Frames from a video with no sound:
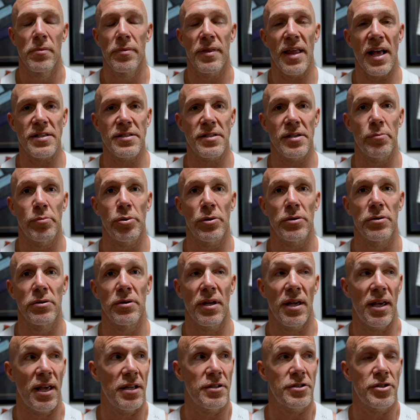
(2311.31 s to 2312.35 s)
That's simple.
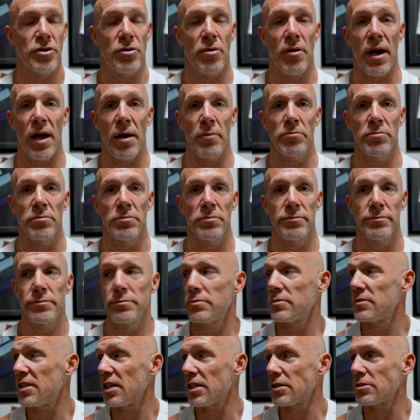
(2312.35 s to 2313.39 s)
Instagram,
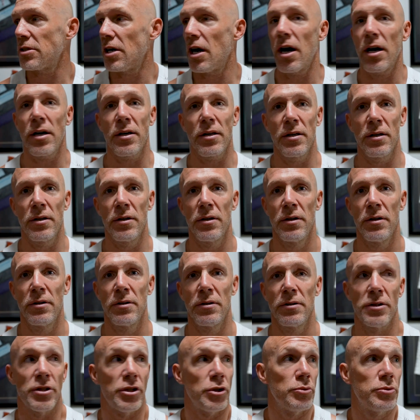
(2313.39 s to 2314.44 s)
TikTok,
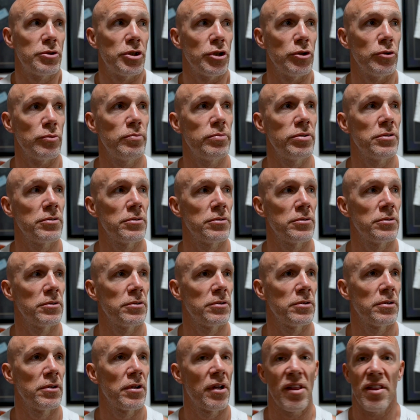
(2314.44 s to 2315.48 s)
YouTube,
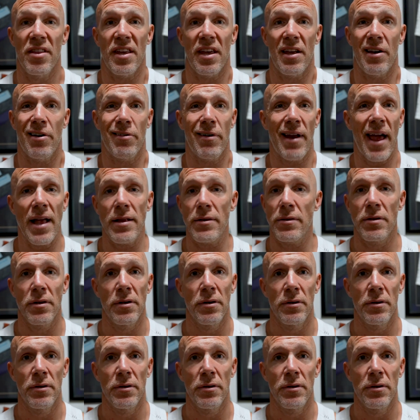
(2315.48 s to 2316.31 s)
the internet.